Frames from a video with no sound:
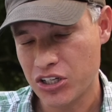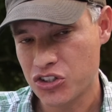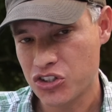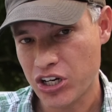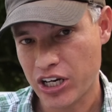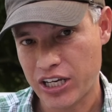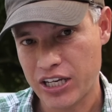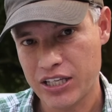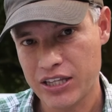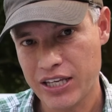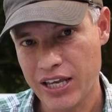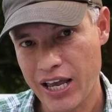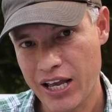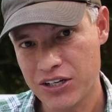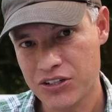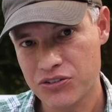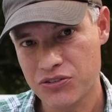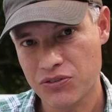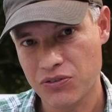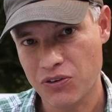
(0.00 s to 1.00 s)
and checking the
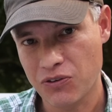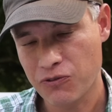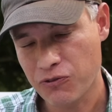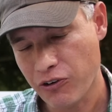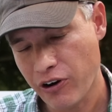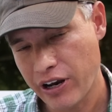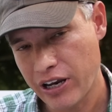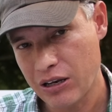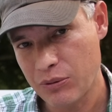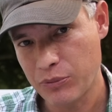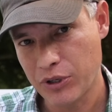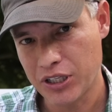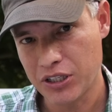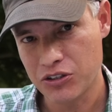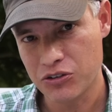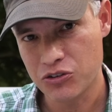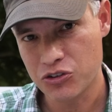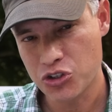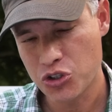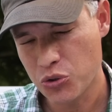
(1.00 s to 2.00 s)
edges of the frame
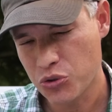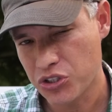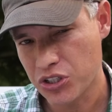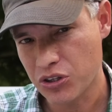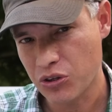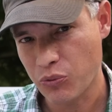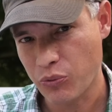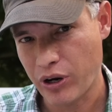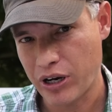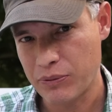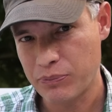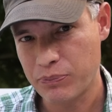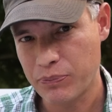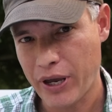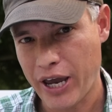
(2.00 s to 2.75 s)
and choosing the right